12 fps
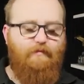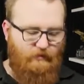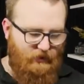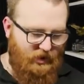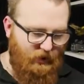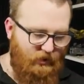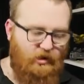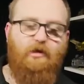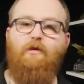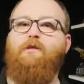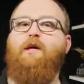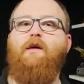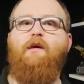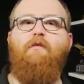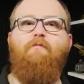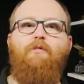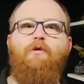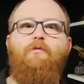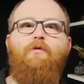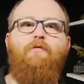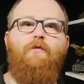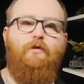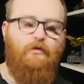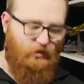Yeah. So we're just going to attack your, your
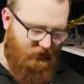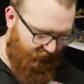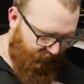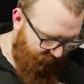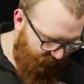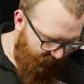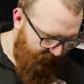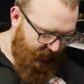Wolf Lord. Might as well.